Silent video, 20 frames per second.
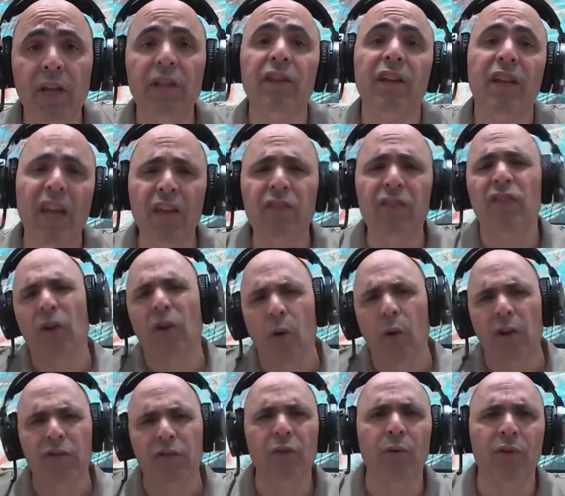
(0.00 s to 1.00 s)
In the case of the
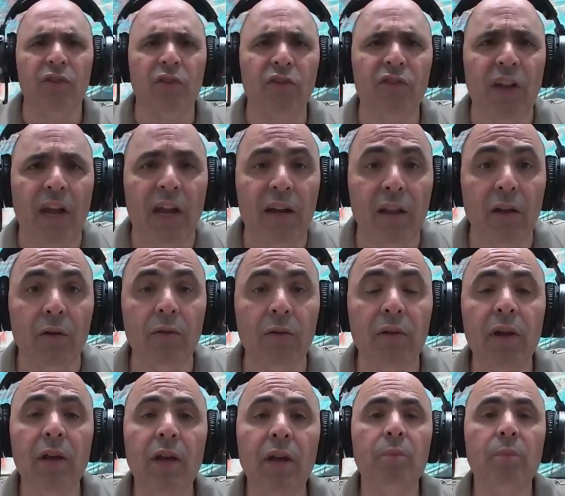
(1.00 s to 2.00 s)
Quest 2, it's a
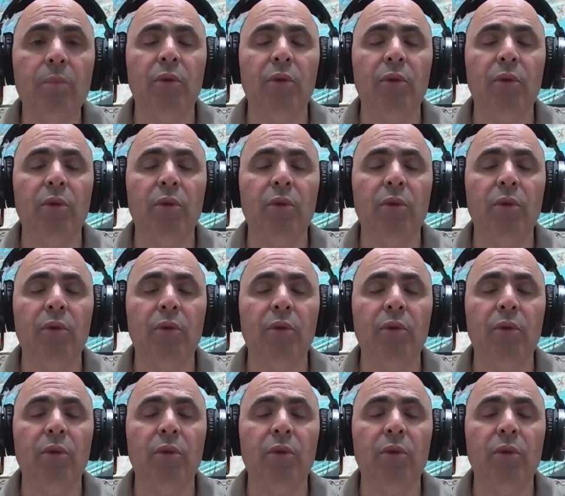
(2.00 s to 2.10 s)
standalone,